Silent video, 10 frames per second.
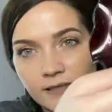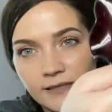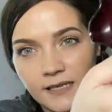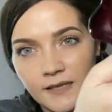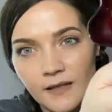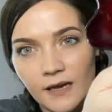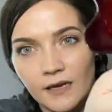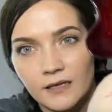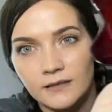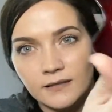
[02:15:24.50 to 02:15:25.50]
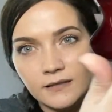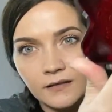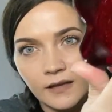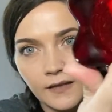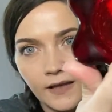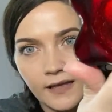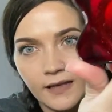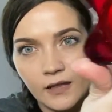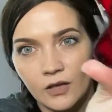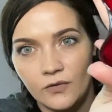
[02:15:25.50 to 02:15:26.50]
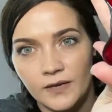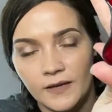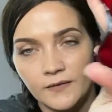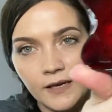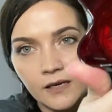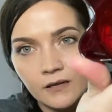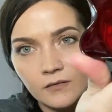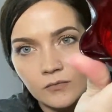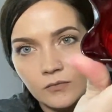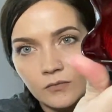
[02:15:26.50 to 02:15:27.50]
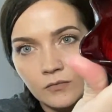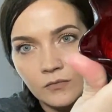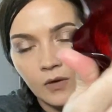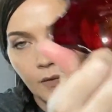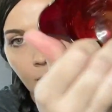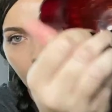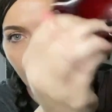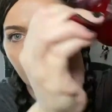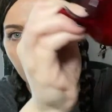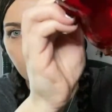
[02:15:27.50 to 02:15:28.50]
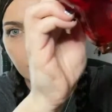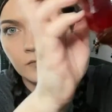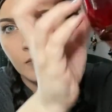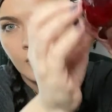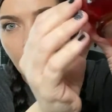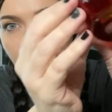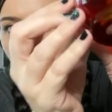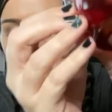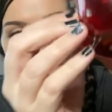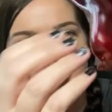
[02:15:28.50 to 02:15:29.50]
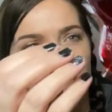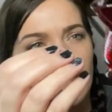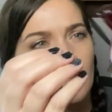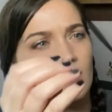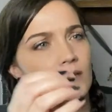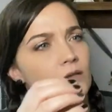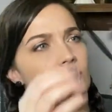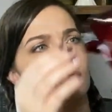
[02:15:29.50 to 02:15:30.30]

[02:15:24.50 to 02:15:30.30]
see that, like that yellow down there on the bottom. And it's like a,